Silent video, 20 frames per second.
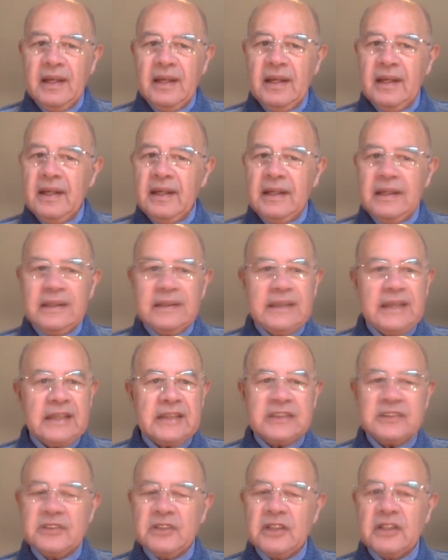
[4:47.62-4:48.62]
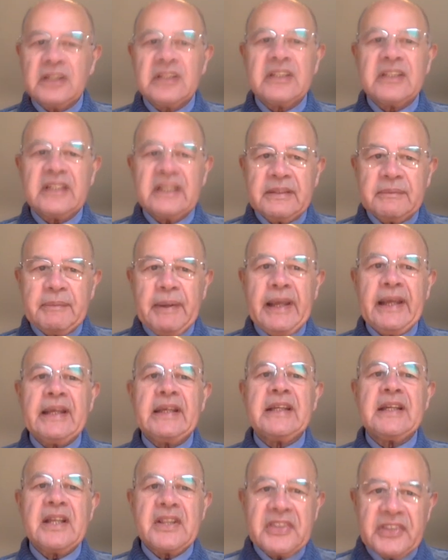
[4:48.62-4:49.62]
He does not
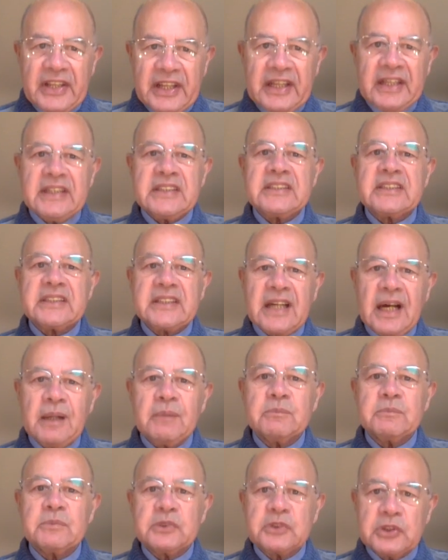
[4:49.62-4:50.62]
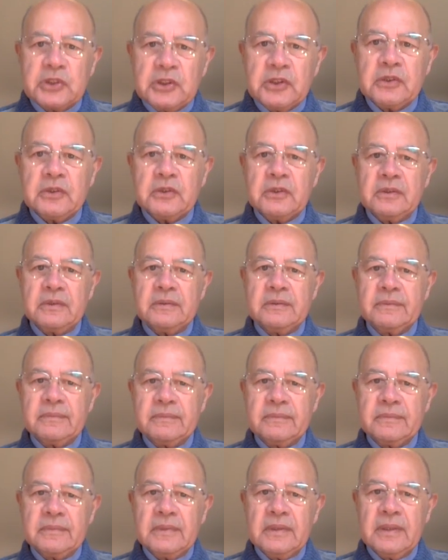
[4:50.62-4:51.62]
make things come true,
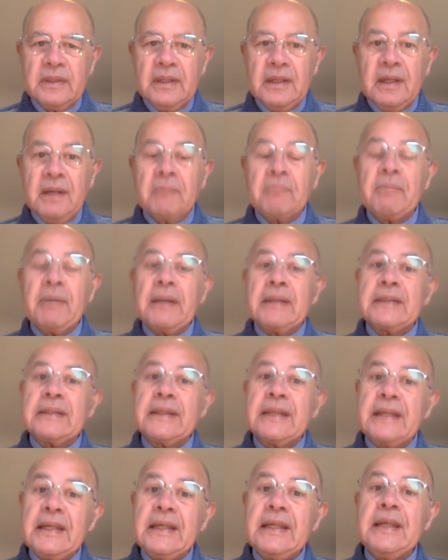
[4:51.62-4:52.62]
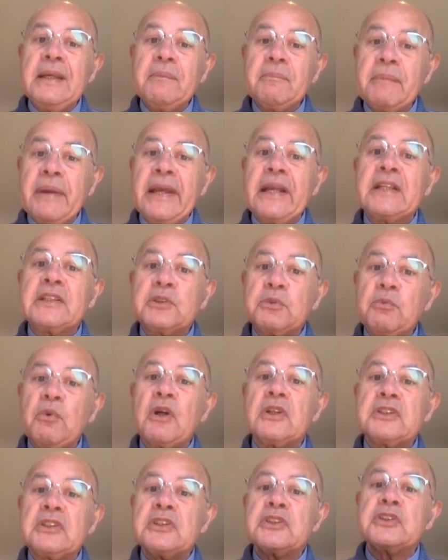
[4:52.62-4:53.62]
but he makes
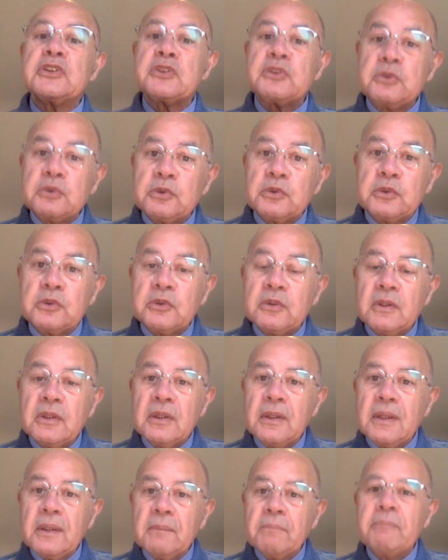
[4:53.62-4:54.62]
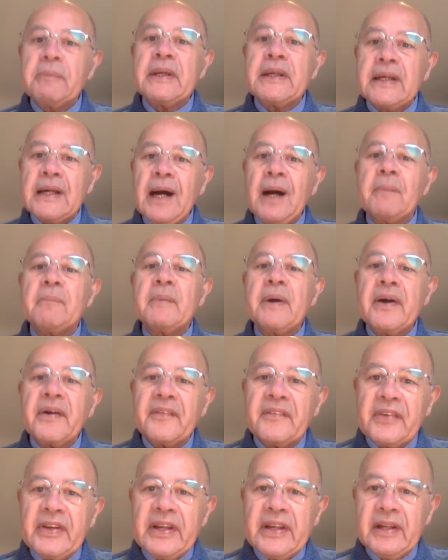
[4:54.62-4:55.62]
what is true become
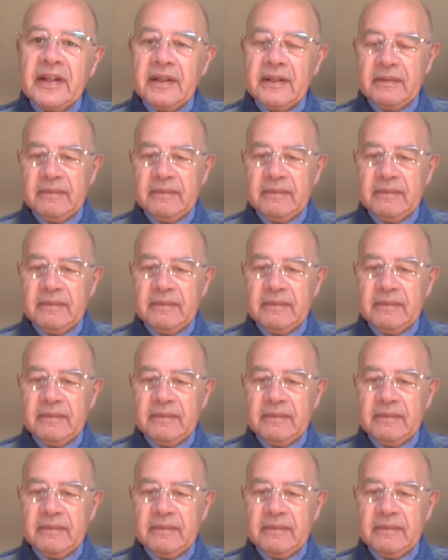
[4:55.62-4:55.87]
real.